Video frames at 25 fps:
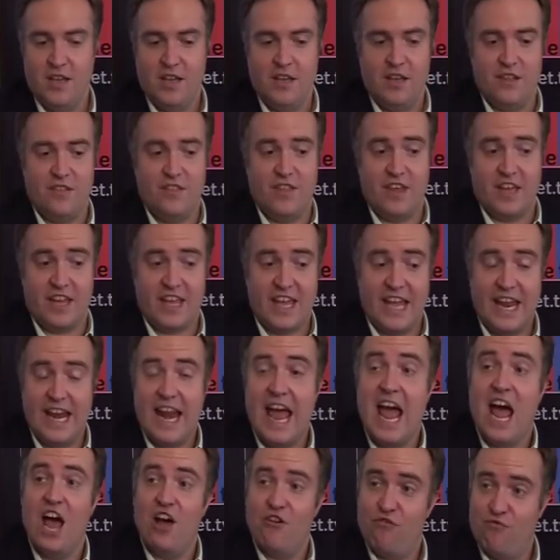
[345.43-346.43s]
that can
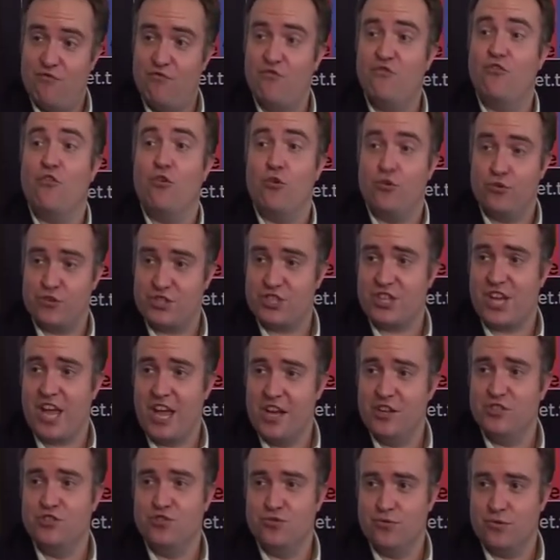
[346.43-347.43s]
have full
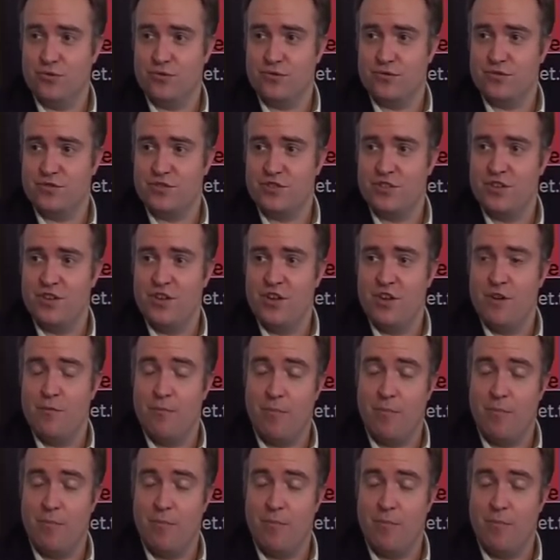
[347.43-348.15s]
schedules.